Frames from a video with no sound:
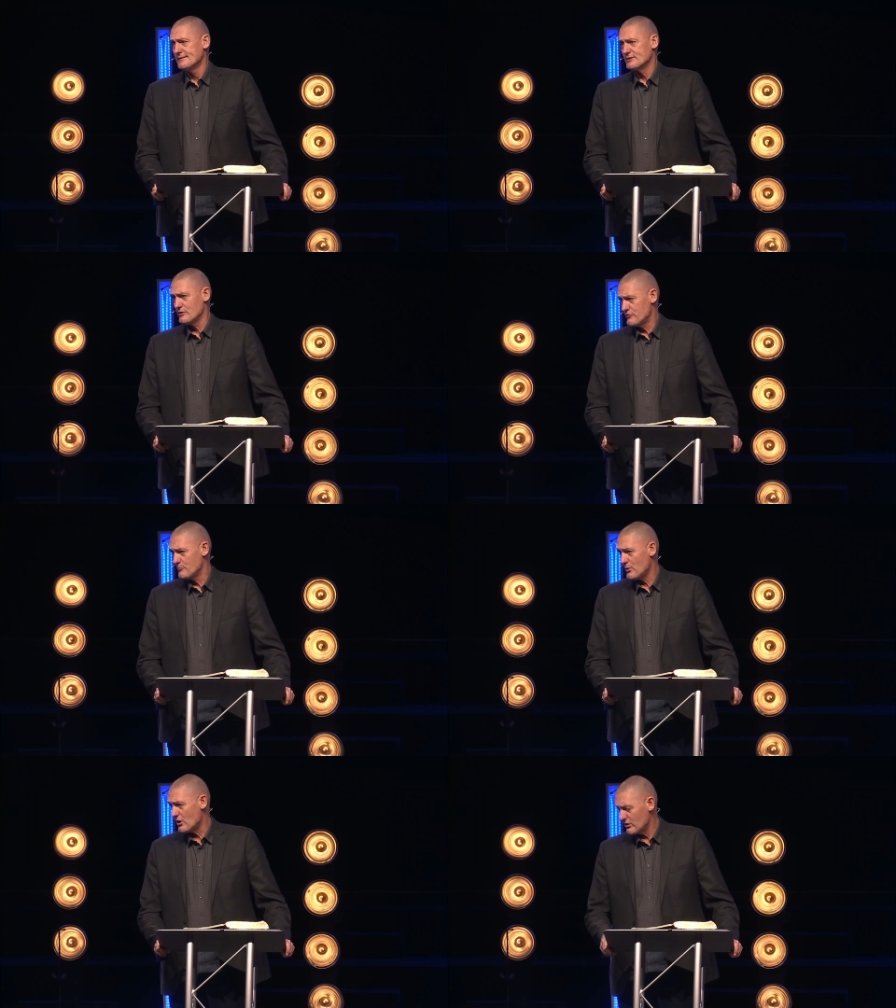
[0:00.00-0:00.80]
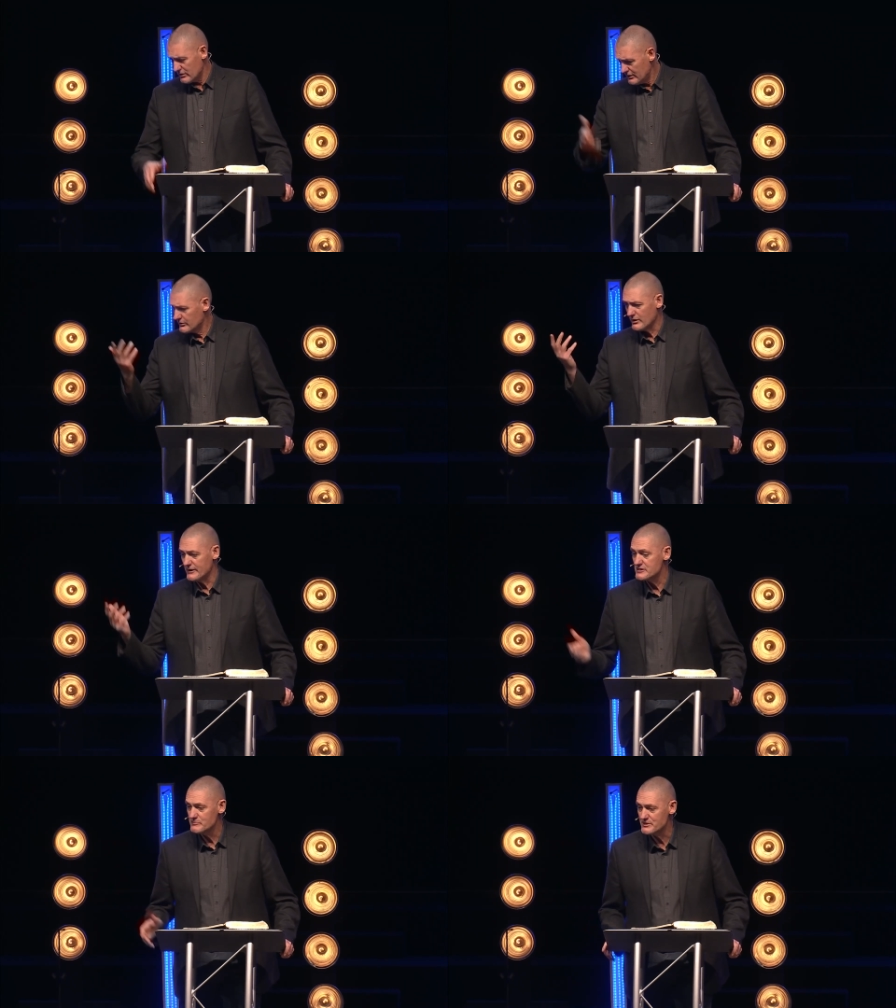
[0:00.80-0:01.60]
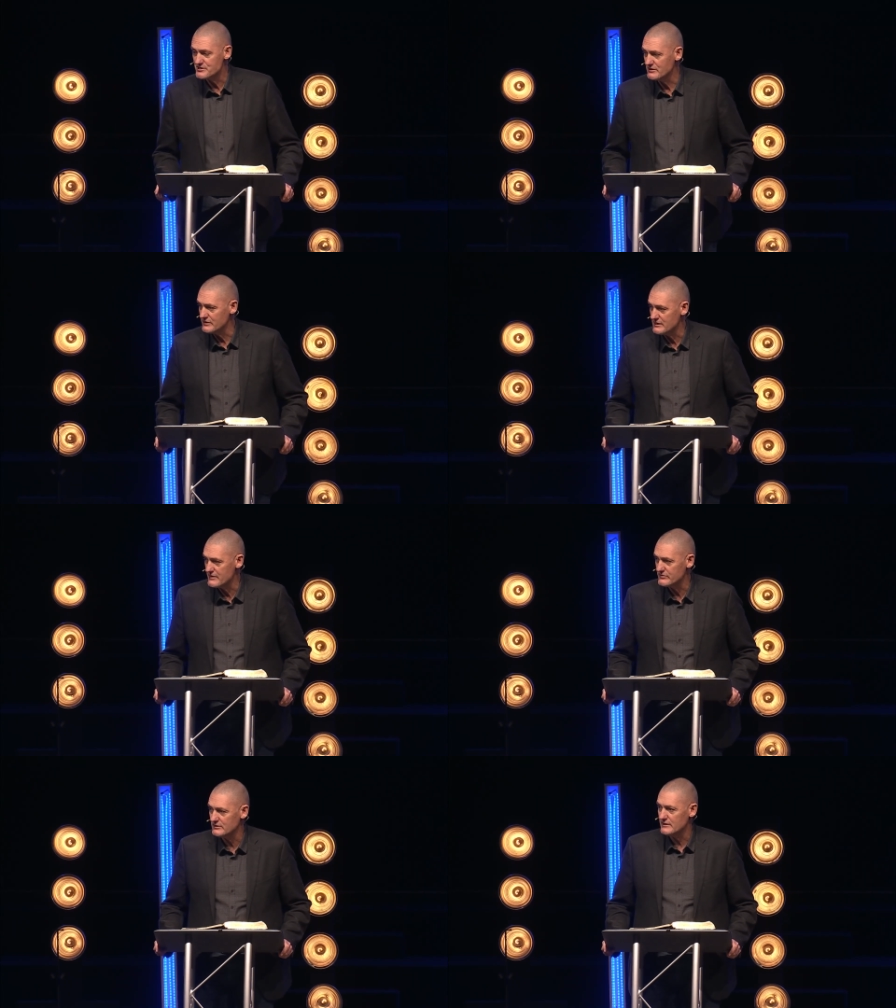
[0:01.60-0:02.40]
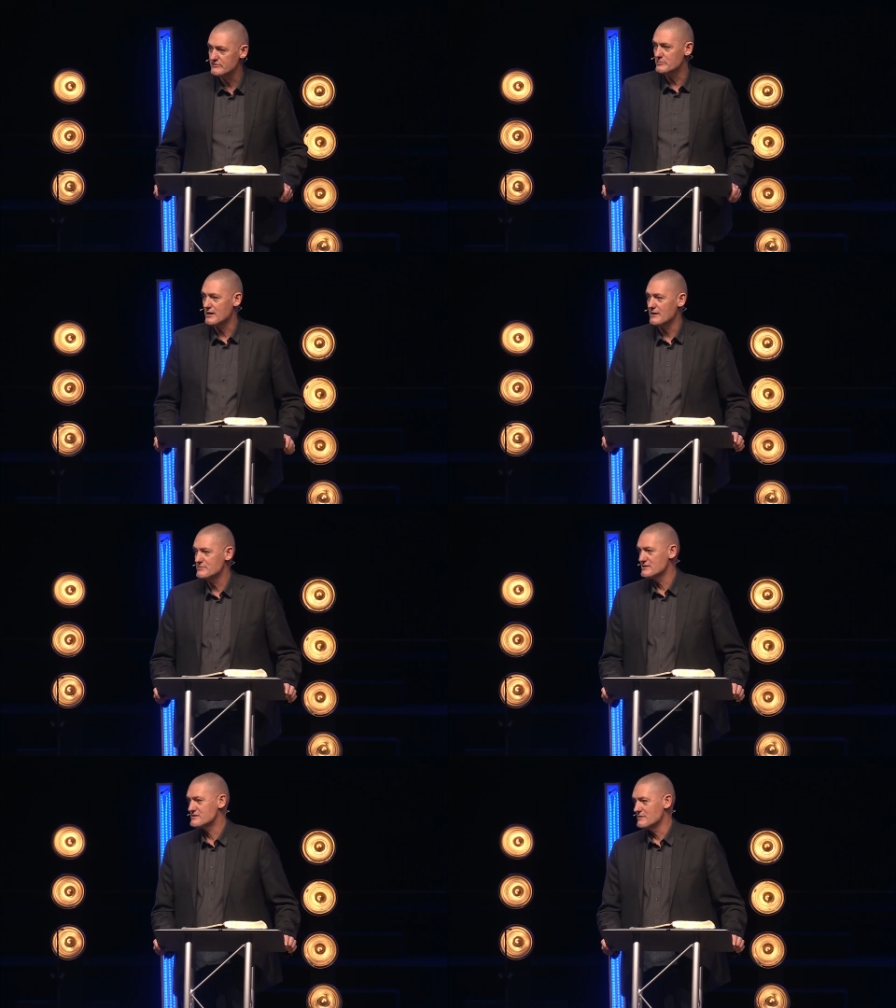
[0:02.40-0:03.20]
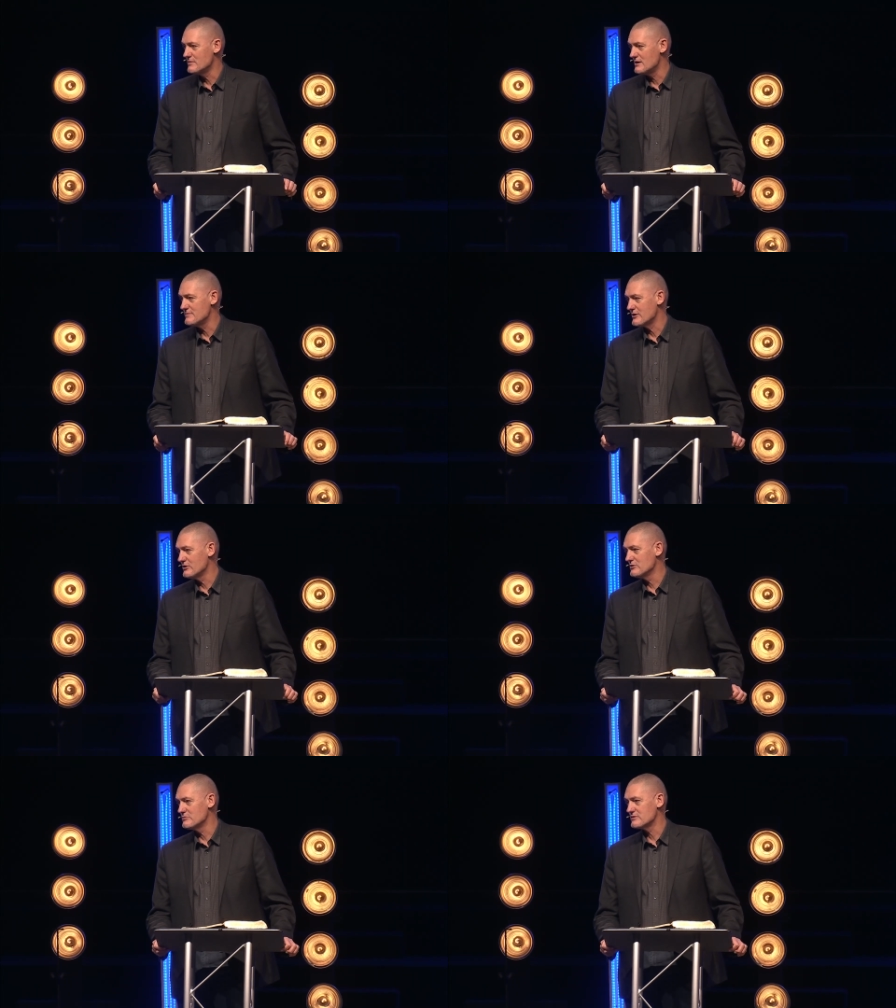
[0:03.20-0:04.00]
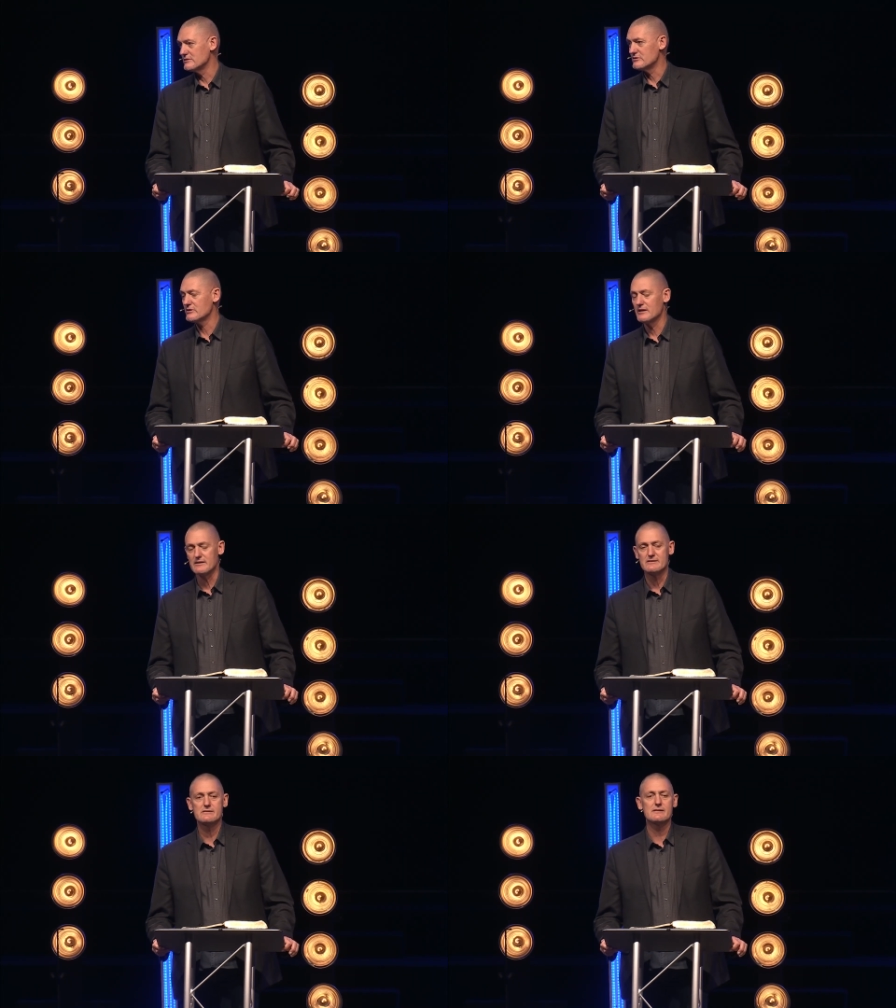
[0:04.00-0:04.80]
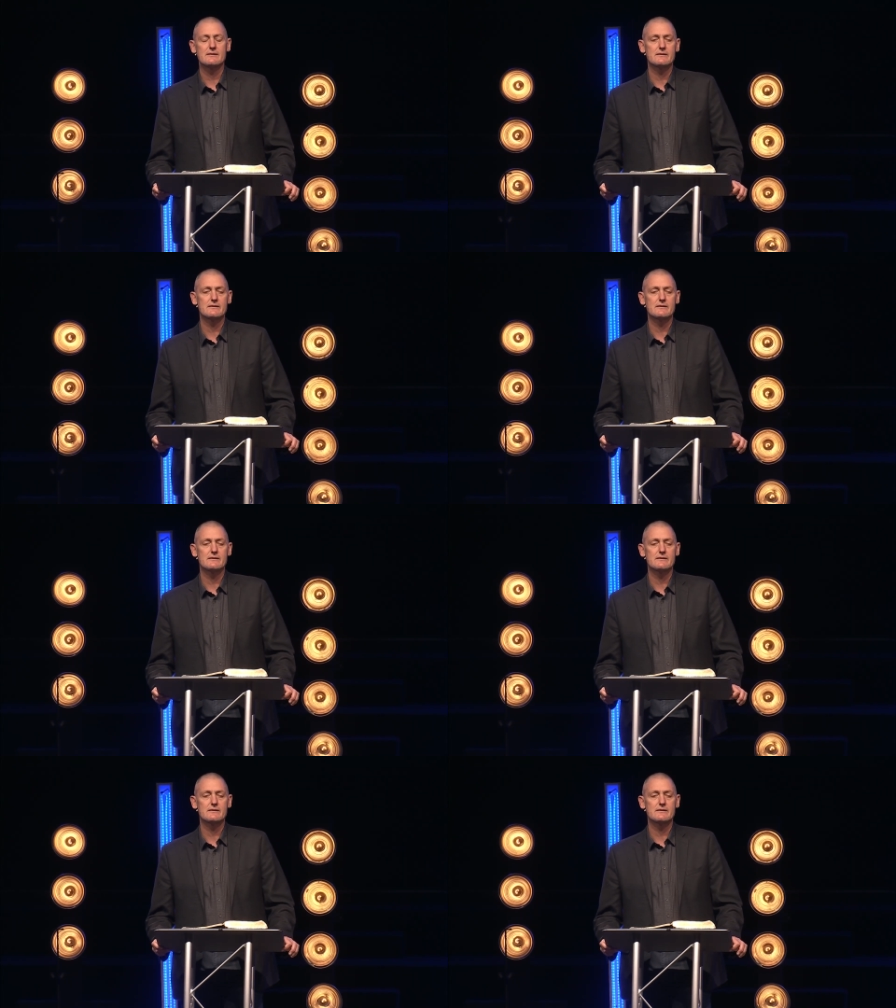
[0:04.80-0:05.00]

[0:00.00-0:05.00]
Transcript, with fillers: good for Paul, greatest missionary that ever lived, but I'm just a mom at home with little kids.